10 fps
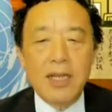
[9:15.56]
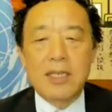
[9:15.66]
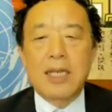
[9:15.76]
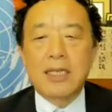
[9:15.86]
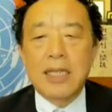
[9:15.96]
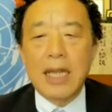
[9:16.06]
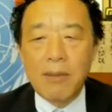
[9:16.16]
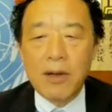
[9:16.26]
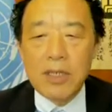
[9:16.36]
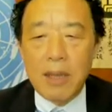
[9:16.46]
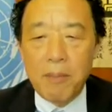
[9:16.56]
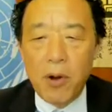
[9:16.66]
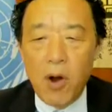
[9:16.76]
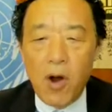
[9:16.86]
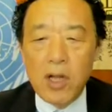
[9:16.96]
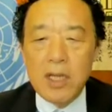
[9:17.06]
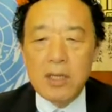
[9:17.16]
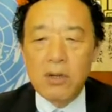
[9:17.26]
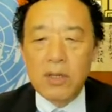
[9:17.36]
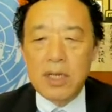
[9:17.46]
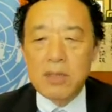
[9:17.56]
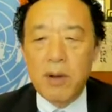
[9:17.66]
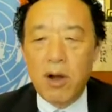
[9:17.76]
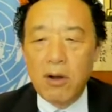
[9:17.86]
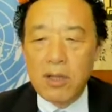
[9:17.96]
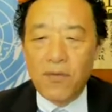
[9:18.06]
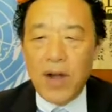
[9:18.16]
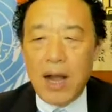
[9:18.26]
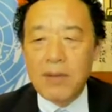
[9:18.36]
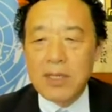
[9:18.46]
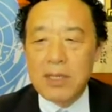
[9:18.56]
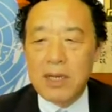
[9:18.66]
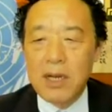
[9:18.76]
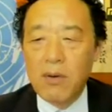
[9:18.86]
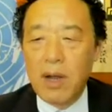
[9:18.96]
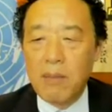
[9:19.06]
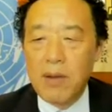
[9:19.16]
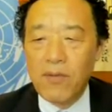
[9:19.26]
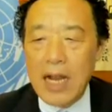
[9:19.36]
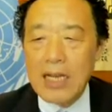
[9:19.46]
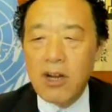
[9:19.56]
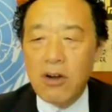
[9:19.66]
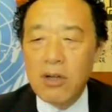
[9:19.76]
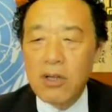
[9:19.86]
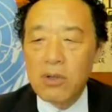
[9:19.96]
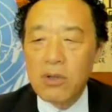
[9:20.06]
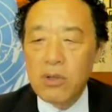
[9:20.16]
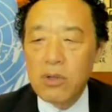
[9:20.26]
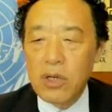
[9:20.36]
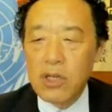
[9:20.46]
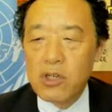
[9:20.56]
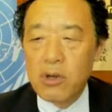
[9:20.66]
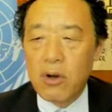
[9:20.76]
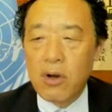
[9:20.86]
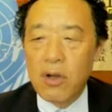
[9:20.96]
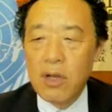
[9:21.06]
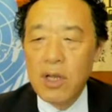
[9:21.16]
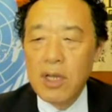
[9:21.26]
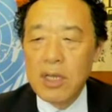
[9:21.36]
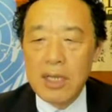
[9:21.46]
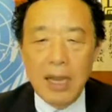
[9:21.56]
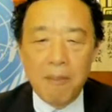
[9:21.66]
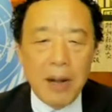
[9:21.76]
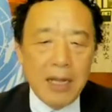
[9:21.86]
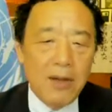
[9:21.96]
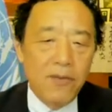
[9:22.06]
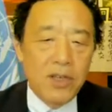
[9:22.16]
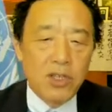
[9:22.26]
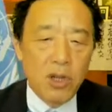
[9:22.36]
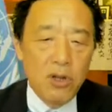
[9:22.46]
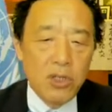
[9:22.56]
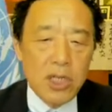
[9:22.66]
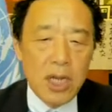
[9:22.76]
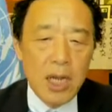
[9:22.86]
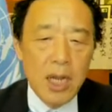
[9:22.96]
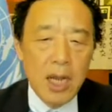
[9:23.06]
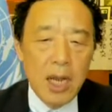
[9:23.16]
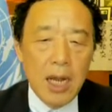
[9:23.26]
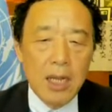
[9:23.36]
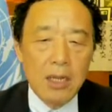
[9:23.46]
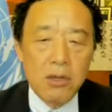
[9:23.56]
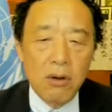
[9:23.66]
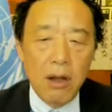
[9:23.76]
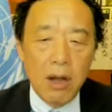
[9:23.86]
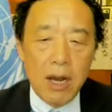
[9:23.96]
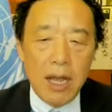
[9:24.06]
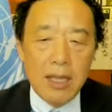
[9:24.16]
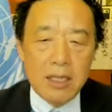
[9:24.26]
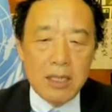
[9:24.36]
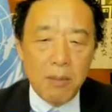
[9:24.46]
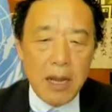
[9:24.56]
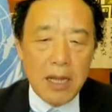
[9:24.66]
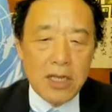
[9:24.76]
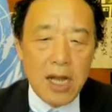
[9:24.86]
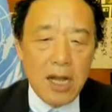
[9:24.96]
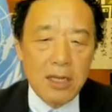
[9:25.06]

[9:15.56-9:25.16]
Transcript: sustainable support to the smallholder farmers will be vital to ensure they are part of the solution and to localize the supply chains.